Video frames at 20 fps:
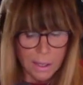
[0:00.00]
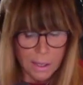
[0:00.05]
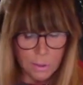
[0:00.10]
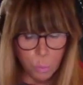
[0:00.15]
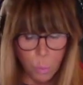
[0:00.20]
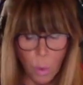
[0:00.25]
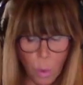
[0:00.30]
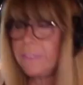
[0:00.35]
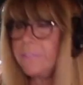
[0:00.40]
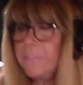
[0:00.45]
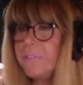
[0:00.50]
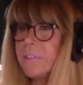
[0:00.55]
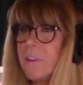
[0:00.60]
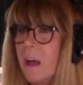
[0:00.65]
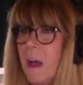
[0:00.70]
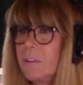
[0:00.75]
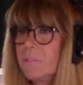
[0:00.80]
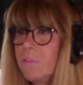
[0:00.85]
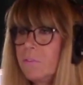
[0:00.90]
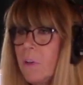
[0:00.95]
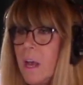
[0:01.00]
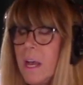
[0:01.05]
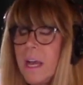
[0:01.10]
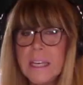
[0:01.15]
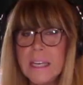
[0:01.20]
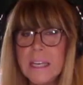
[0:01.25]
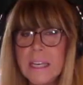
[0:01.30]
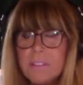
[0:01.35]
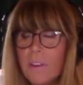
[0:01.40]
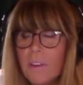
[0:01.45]
his wife says
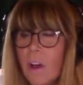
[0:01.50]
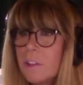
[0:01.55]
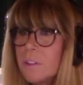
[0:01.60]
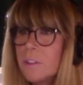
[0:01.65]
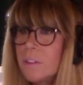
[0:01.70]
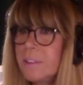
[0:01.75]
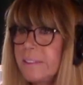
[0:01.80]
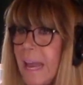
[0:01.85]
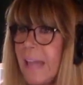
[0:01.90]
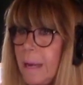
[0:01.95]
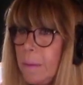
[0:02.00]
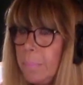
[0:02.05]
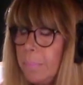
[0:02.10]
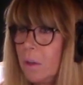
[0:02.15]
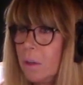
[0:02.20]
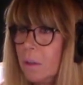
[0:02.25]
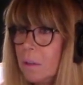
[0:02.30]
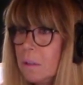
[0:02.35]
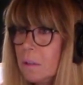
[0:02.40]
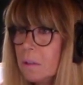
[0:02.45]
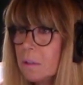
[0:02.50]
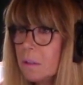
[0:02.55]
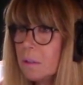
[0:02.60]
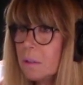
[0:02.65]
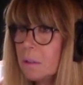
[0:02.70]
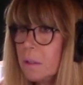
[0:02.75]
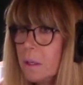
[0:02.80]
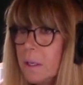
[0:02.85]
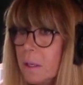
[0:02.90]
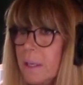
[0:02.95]
he's unstable,
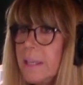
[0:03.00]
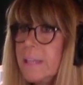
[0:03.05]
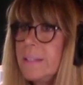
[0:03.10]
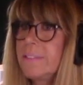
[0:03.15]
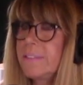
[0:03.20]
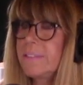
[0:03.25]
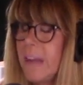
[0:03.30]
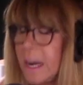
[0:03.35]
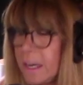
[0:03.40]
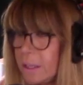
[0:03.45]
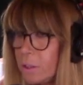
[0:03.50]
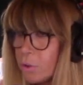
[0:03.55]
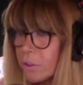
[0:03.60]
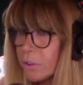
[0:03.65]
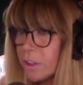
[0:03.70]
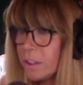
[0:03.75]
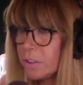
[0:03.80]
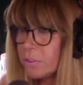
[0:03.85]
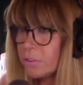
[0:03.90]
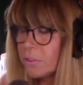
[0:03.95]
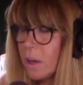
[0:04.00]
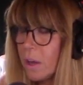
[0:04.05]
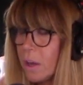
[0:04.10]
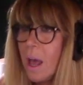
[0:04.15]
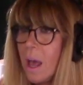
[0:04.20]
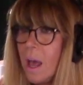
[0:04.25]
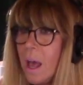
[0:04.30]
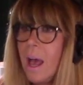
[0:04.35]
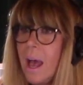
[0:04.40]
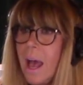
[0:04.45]
he's dangerous,
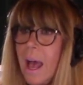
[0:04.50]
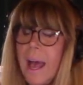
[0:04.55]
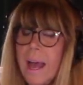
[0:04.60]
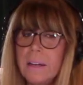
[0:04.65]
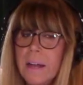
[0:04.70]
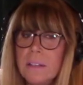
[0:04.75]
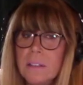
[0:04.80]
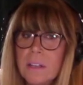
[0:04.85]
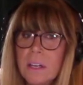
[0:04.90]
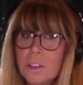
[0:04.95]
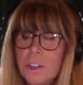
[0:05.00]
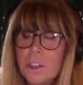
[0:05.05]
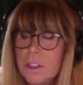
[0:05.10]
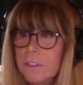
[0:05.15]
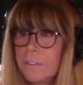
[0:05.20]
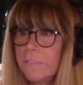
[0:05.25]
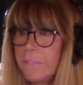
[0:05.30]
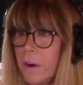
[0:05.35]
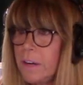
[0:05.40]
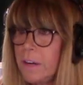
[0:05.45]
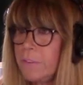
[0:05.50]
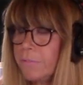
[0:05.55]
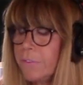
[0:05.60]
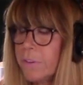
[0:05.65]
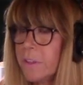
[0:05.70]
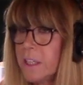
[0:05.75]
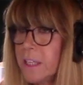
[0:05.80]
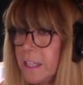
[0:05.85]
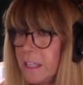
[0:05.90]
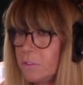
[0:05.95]
and she's afraid
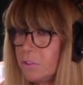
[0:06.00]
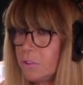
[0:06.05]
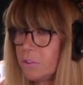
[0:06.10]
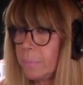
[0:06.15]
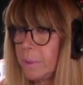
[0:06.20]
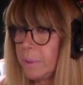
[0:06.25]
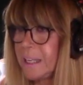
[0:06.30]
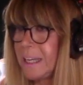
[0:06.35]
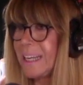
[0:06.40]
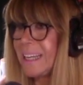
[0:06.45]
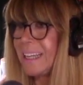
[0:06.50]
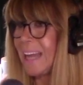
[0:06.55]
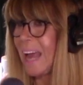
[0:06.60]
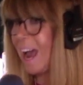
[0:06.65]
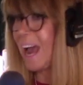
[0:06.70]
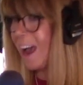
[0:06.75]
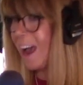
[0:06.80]
for the kids to be in